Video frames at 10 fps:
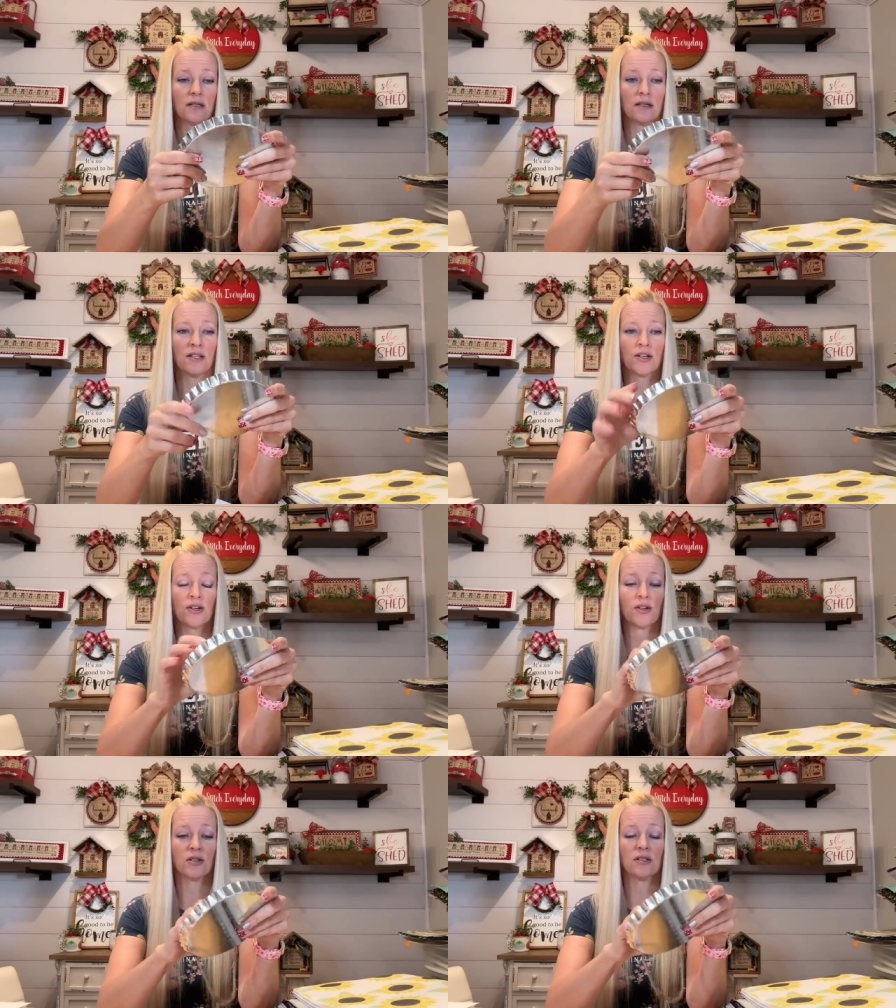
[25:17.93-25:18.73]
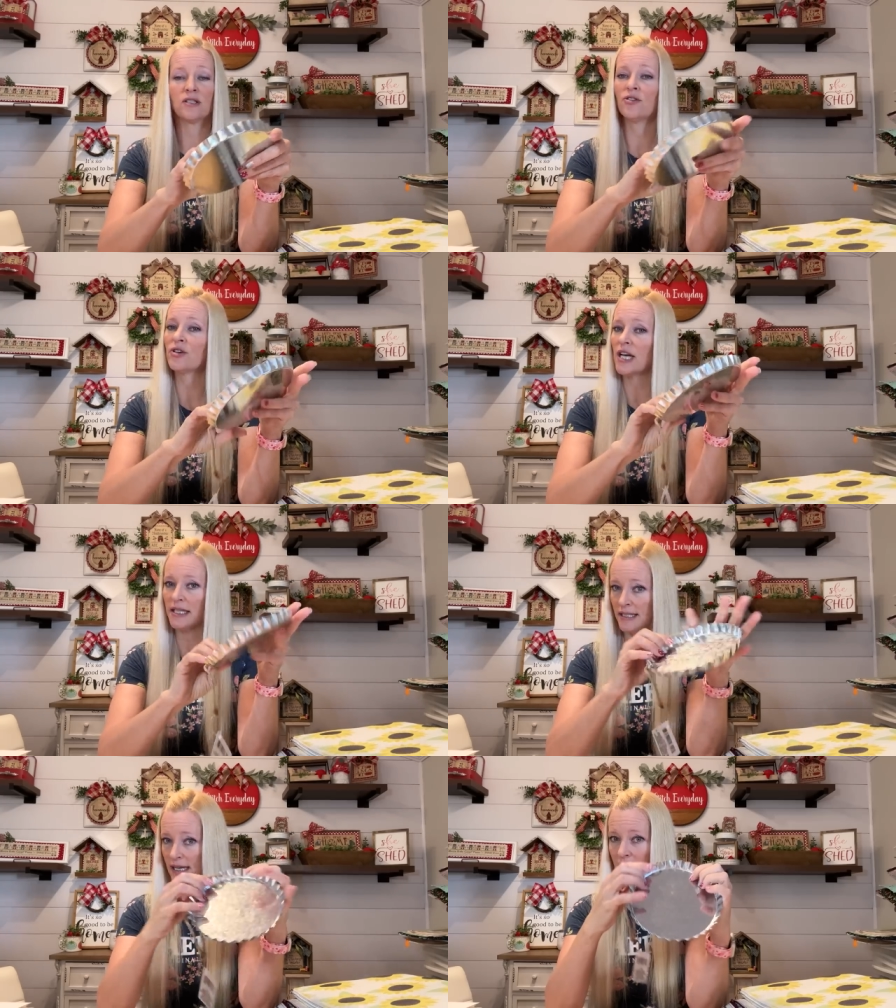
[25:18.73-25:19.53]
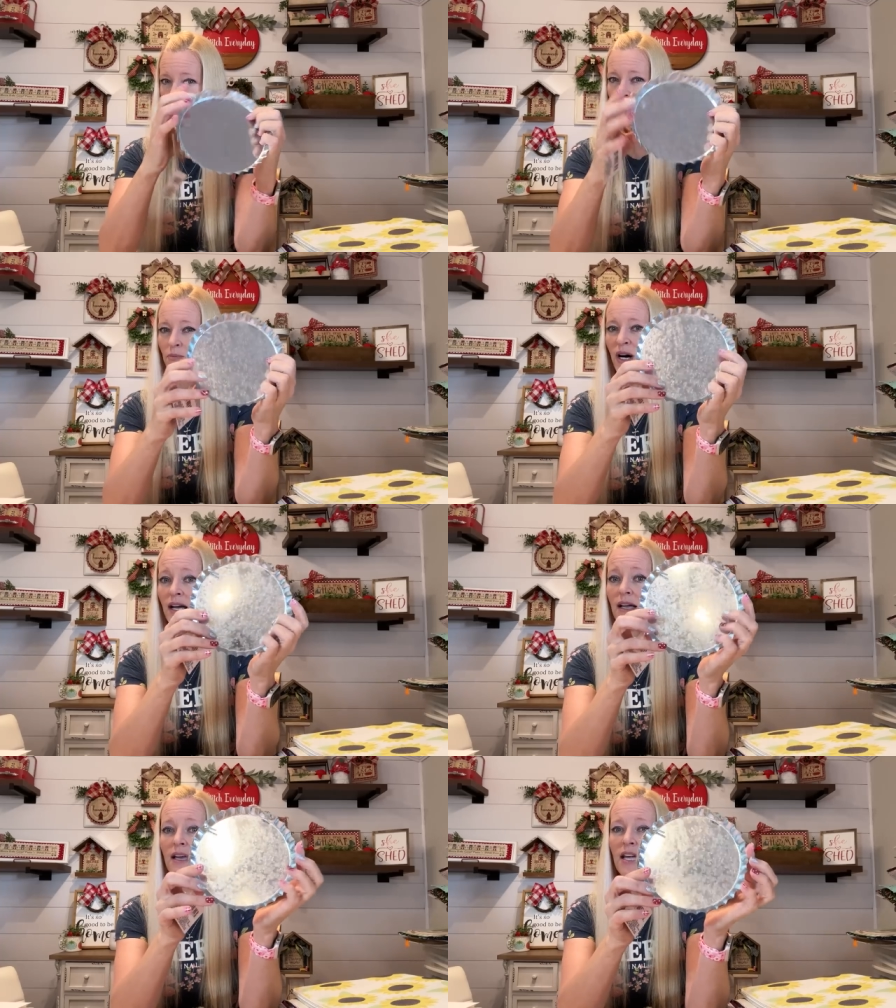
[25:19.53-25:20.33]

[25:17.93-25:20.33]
they're, they're not the same, but